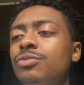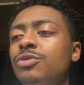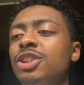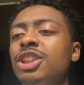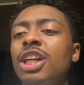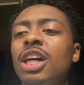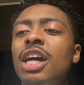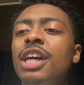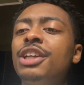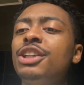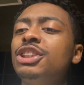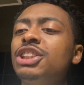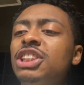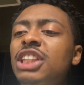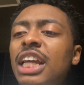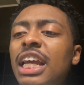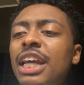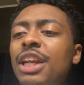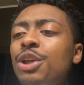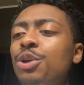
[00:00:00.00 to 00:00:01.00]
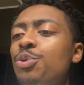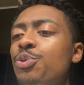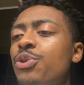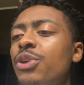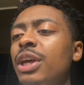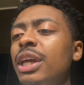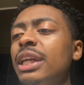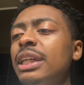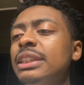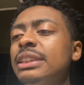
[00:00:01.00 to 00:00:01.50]
to understand new
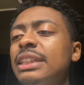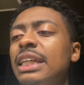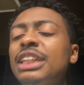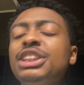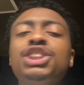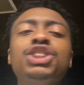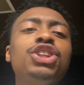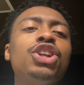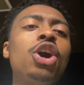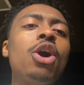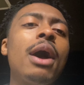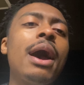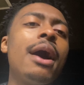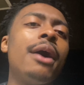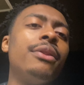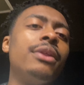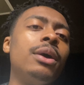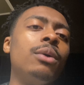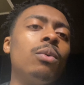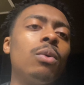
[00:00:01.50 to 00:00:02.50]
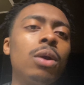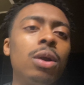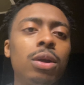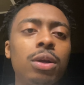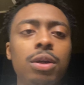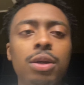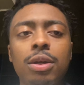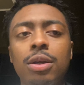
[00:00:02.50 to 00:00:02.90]
things, and to know how they work.